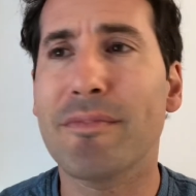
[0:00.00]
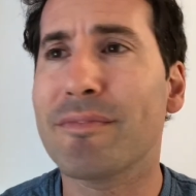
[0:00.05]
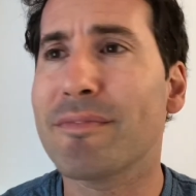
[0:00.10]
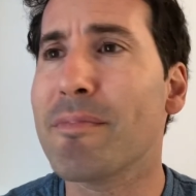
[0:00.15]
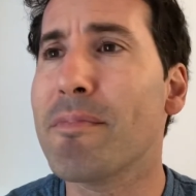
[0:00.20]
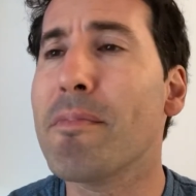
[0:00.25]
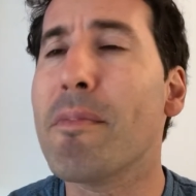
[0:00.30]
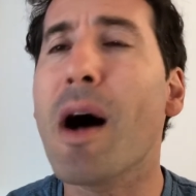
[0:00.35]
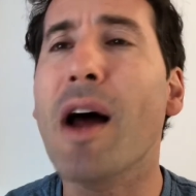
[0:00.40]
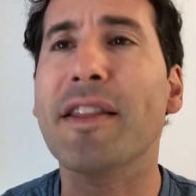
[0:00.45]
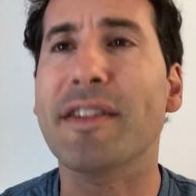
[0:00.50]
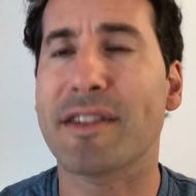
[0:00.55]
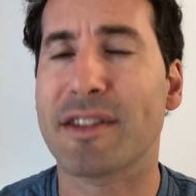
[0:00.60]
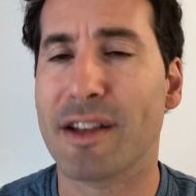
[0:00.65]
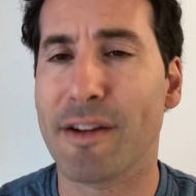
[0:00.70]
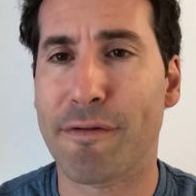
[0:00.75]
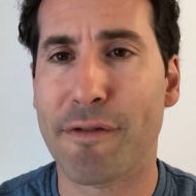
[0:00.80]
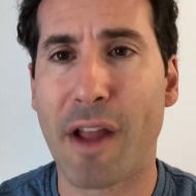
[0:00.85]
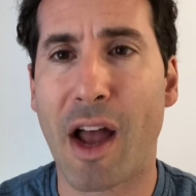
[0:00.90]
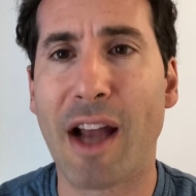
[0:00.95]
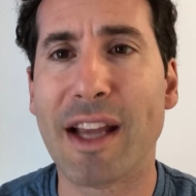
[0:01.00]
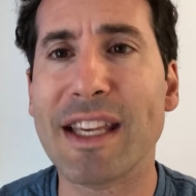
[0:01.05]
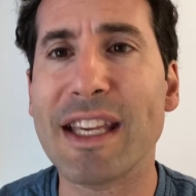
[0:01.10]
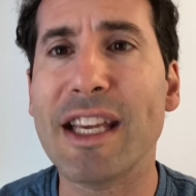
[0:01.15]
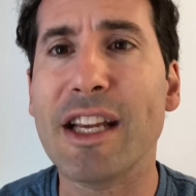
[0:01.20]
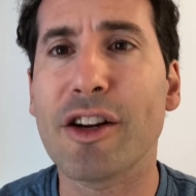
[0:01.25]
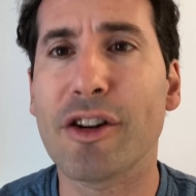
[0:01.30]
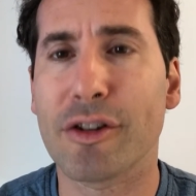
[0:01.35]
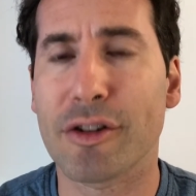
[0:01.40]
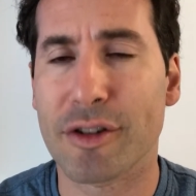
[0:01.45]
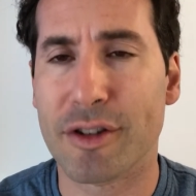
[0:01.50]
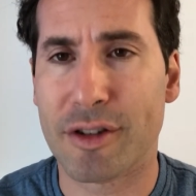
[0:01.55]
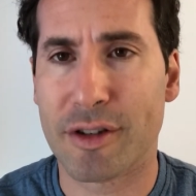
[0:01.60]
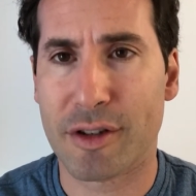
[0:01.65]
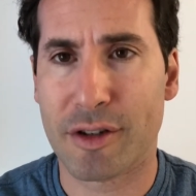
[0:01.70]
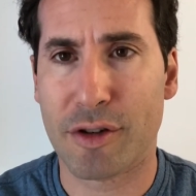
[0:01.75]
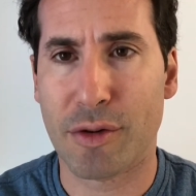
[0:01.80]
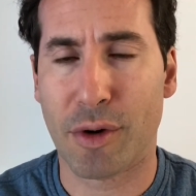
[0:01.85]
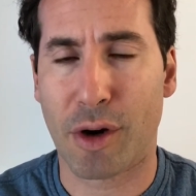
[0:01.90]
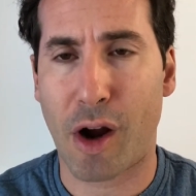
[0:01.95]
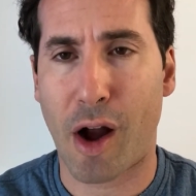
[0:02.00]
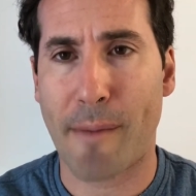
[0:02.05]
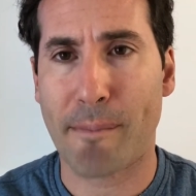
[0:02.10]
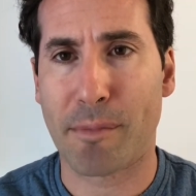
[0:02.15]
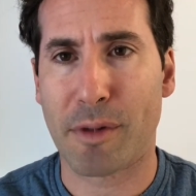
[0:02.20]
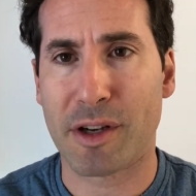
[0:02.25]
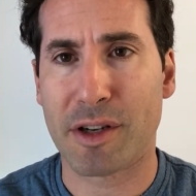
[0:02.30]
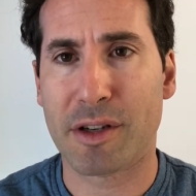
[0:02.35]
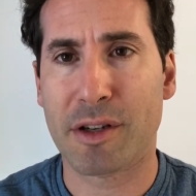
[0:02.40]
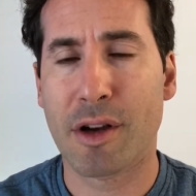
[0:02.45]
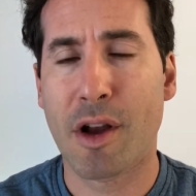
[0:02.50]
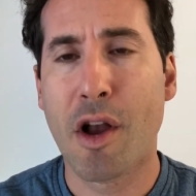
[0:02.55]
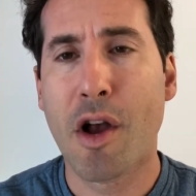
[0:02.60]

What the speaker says: months, if not years, to accomplish.